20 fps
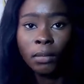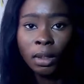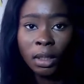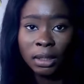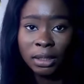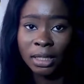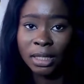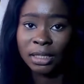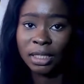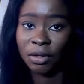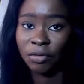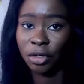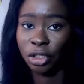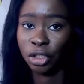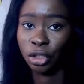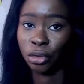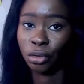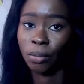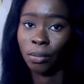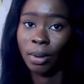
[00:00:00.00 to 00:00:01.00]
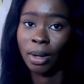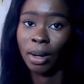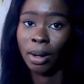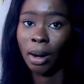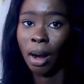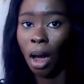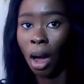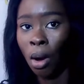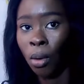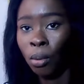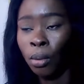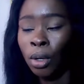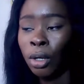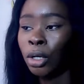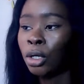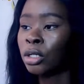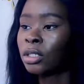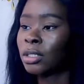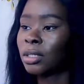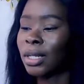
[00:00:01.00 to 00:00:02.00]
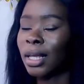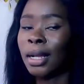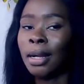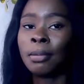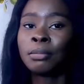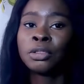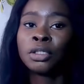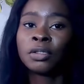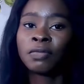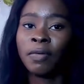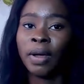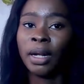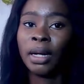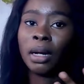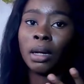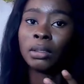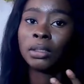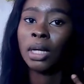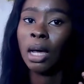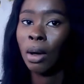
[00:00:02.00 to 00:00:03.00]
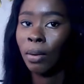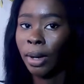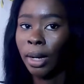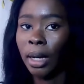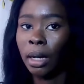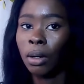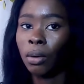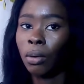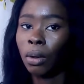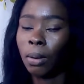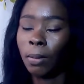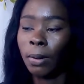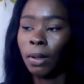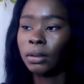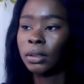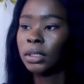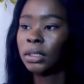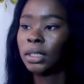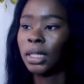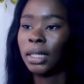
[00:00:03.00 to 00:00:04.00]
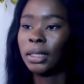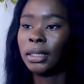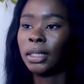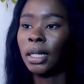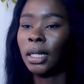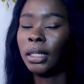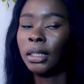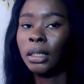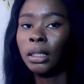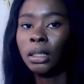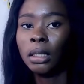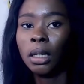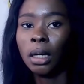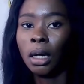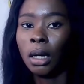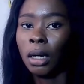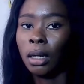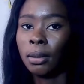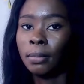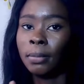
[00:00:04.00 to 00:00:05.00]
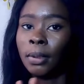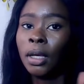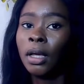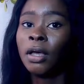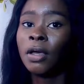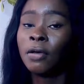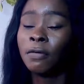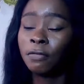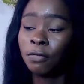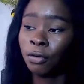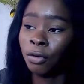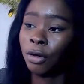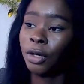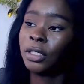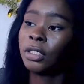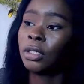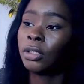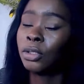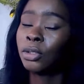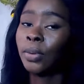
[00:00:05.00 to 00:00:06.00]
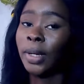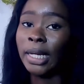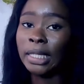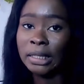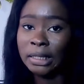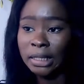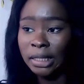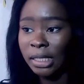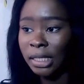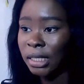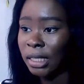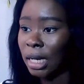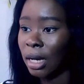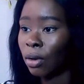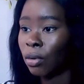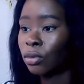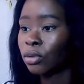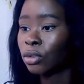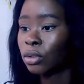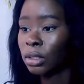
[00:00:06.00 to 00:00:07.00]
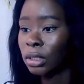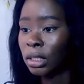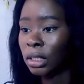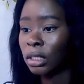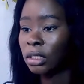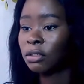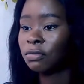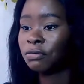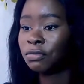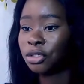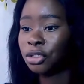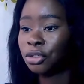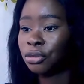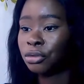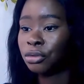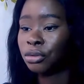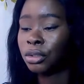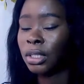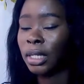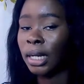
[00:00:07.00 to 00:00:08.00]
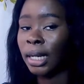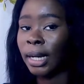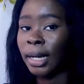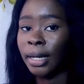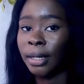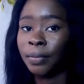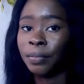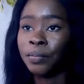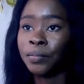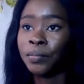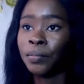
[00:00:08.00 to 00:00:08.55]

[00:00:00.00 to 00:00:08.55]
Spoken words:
tax identification number now. So like, let me just find out how I can go about it, and then figure it out. So I did. I also linked the video that I